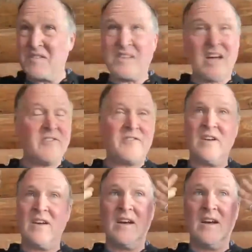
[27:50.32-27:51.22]
stuff.
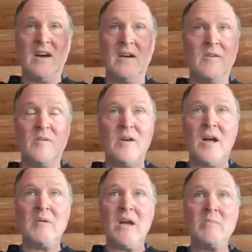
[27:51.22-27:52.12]

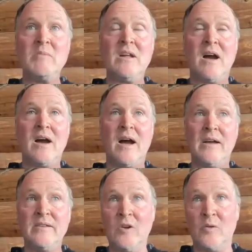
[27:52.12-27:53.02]

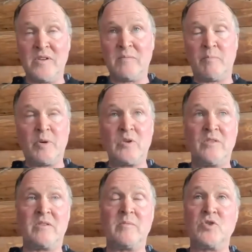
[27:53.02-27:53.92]

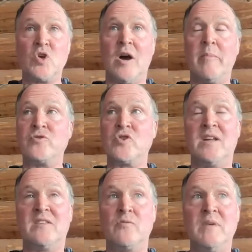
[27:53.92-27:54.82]
This job of
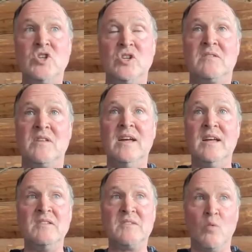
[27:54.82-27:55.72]
transformation
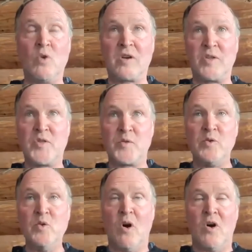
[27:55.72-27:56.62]
is to work
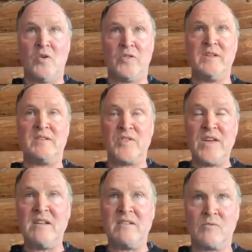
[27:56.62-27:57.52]
through all these
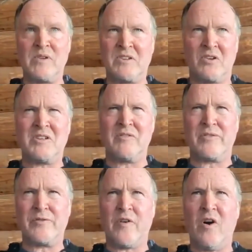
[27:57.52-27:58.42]
things, the results of the
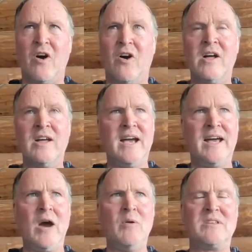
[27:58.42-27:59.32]
fall
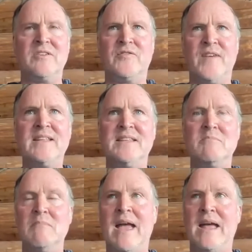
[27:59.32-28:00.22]
and how it's
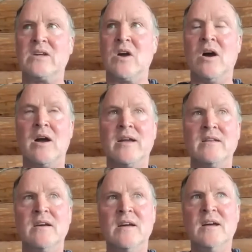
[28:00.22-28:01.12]
affected
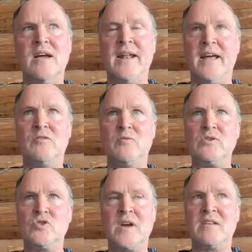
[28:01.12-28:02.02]
mankind. And as we
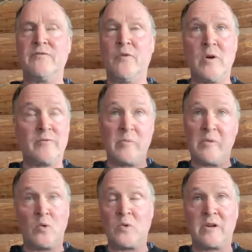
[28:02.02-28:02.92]
transform from
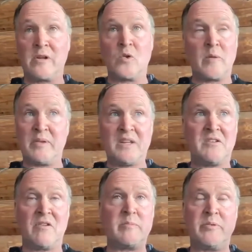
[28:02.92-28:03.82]
glory to glory, blessed
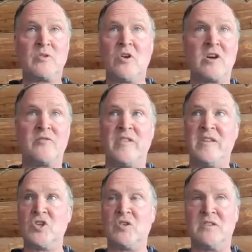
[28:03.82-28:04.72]
are the pure in heart, for they
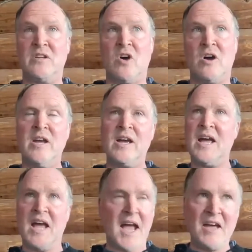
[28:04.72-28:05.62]
see God.
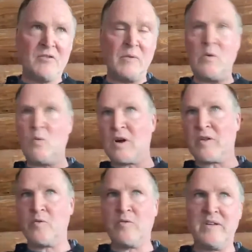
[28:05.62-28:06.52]
As we work
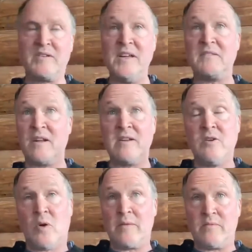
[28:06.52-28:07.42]
through these things, and
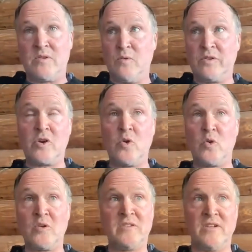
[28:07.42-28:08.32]
I look at the
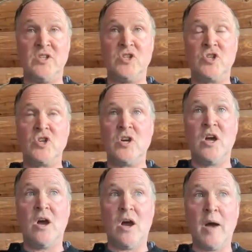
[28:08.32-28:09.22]
course I teach,
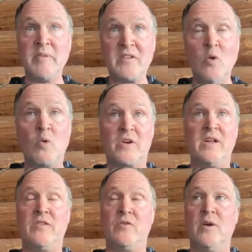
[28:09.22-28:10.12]
I'm still
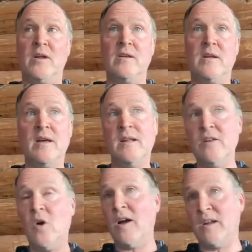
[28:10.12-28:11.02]
working through it, and
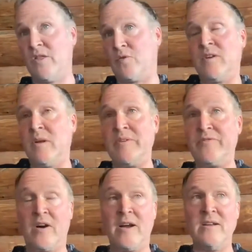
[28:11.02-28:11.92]
I'll get through it. It'll be
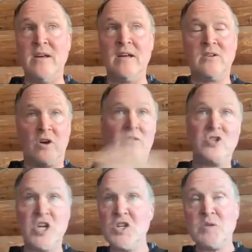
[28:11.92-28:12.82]
fine. God will
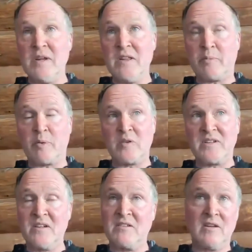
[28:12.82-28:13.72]
change me in the
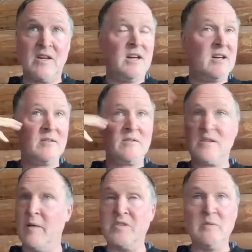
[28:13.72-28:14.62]
process.
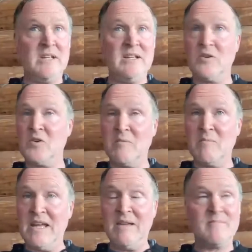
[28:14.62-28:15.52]
Come to me, learn of
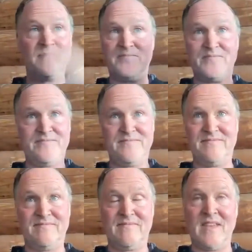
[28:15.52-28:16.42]
me.
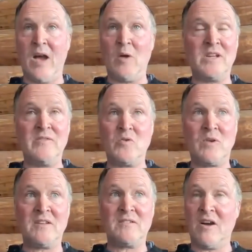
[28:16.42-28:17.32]
I will give you
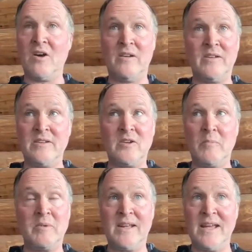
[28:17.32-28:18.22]
rest. I'm
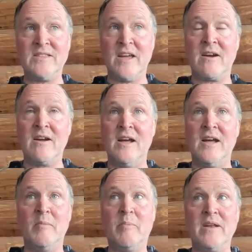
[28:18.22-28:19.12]
going to get there.
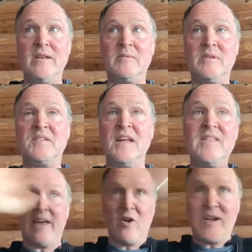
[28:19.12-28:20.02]
But to say
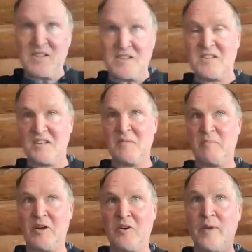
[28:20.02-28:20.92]
all gets to
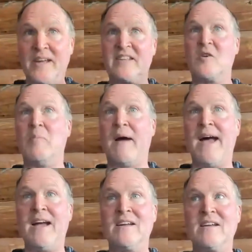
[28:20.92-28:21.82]
disappear and we get to go back,